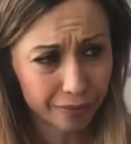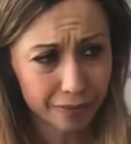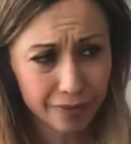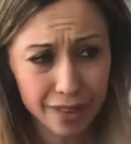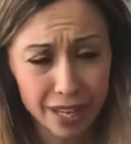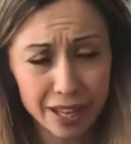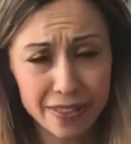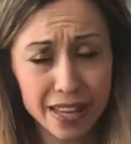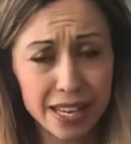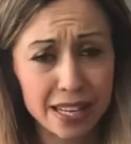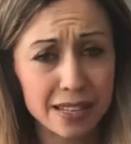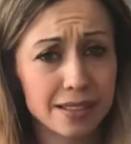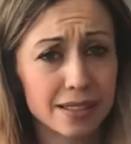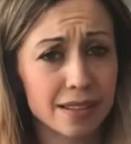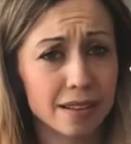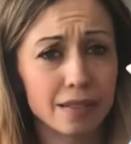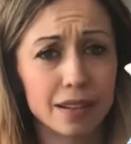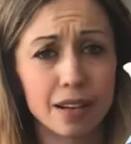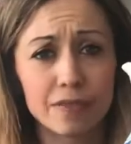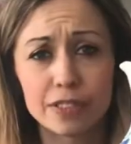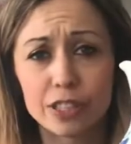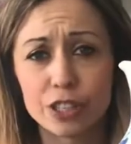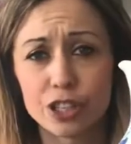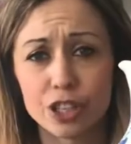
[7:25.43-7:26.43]
and they sell
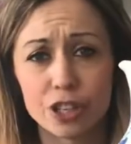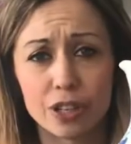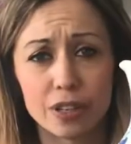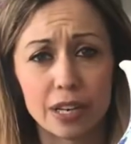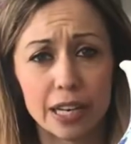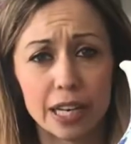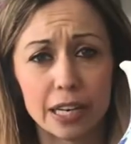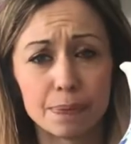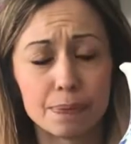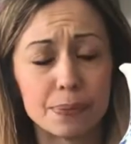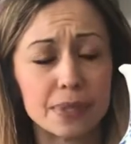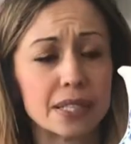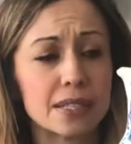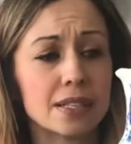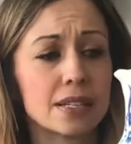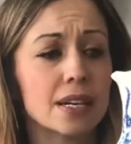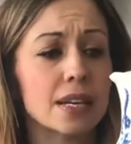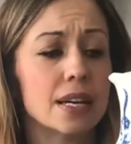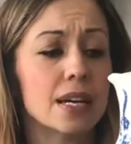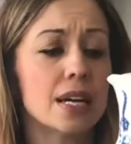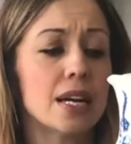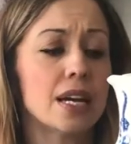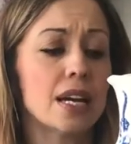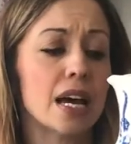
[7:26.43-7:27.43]
lovely tulips.
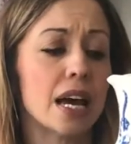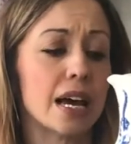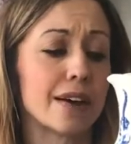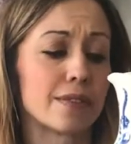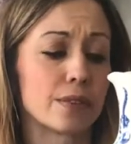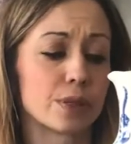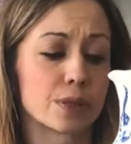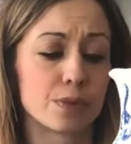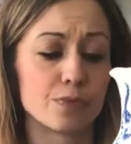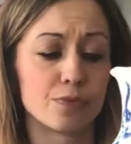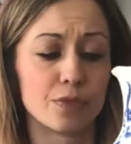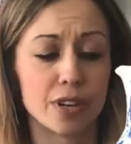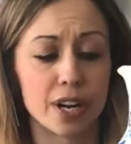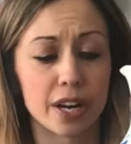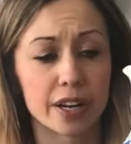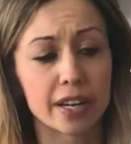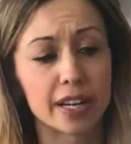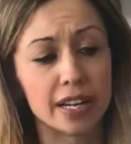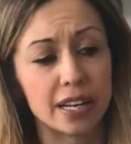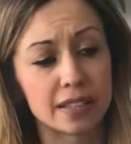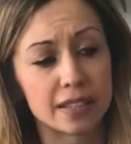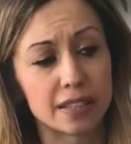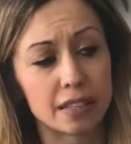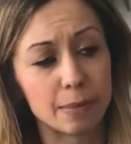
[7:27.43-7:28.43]
I've got some
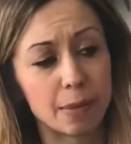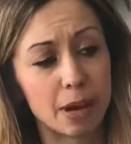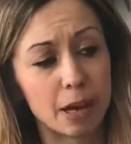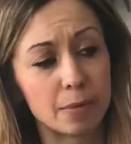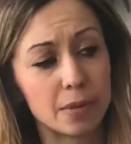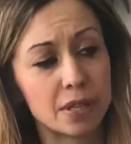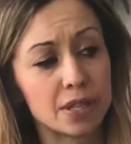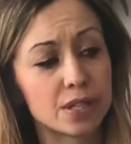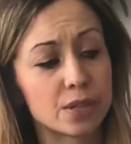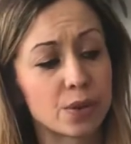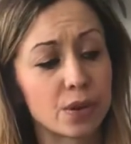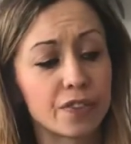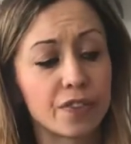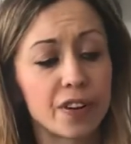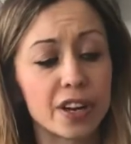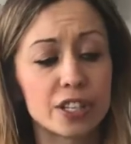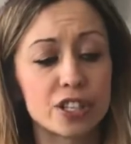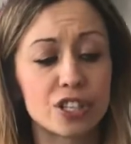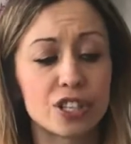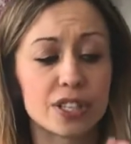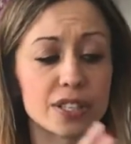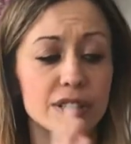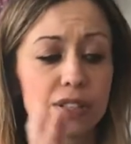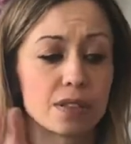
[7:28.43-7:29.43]
ranunculus at the moment. So if I
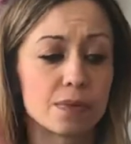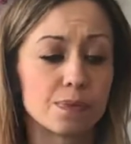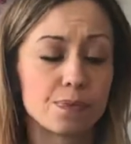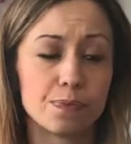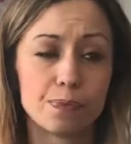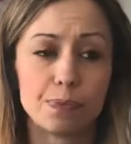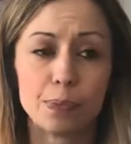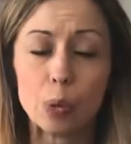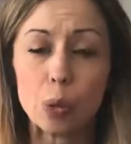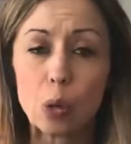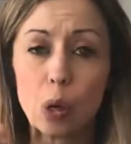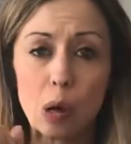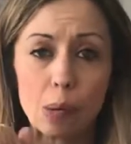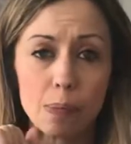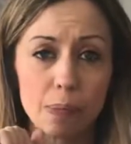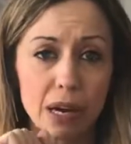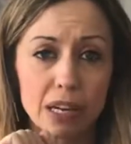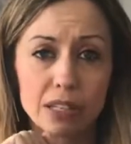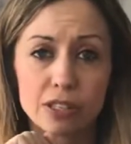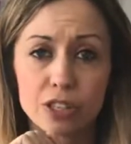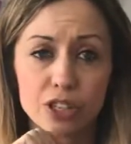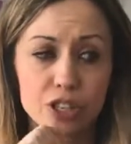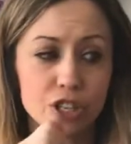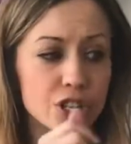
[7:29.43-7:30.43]
just bought a
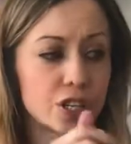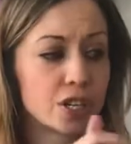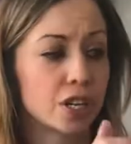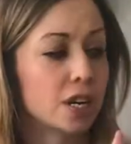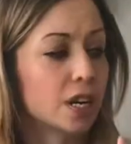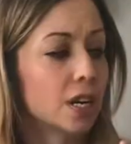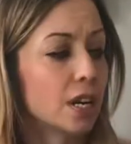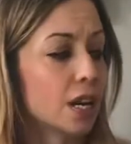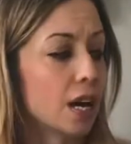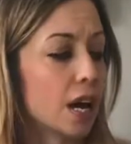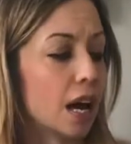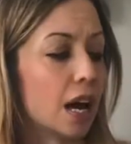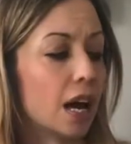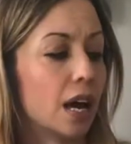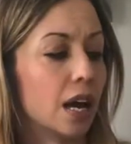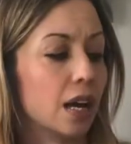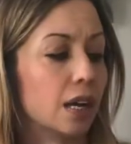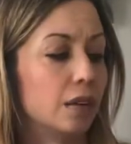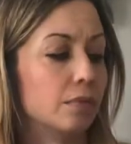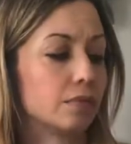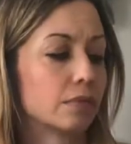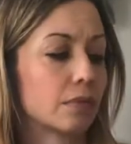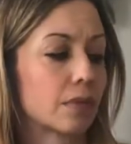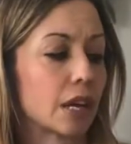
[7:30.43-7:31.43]
bunch
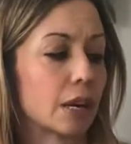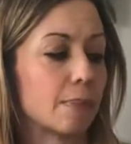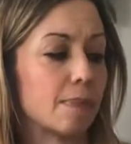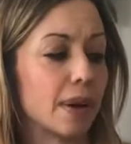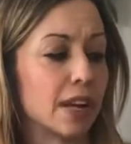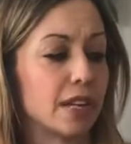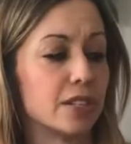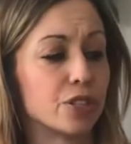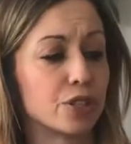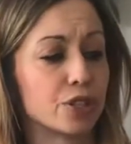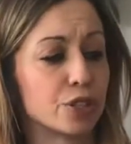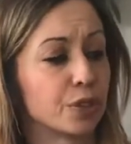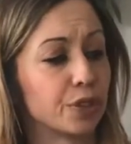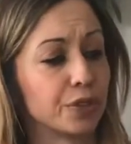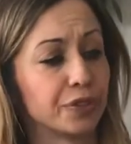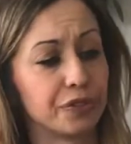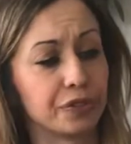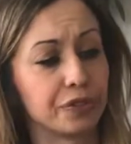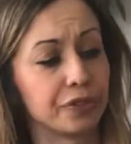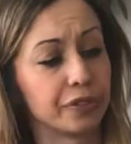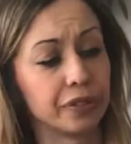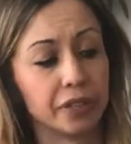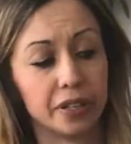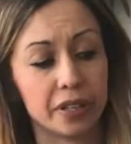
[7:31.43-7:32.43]

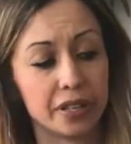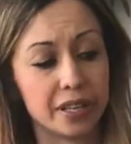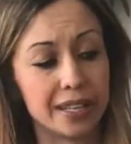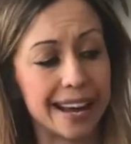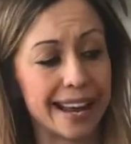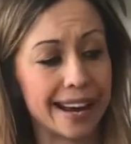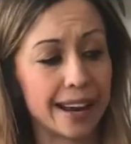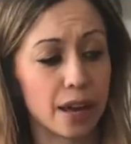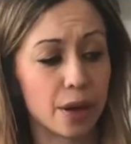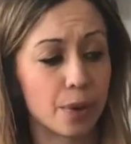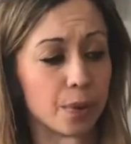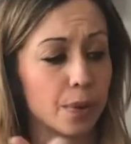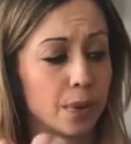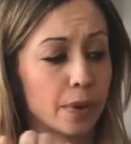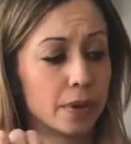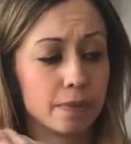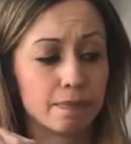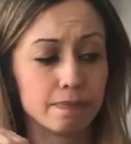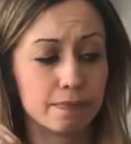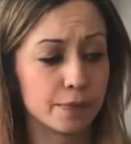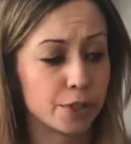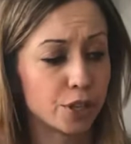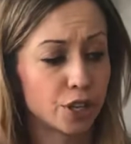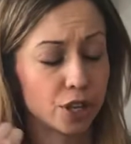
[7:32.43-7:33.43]
of yellow
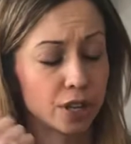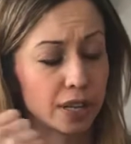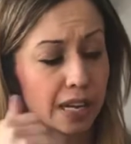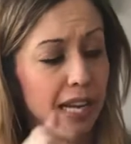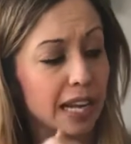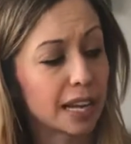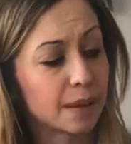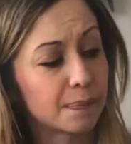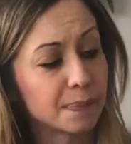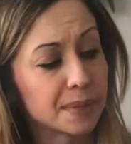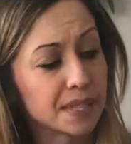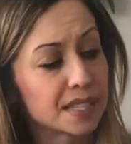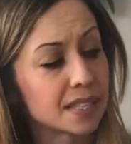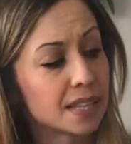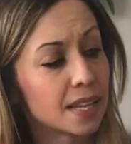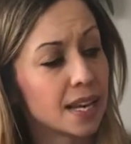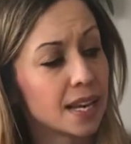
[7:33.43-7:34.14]
tulips,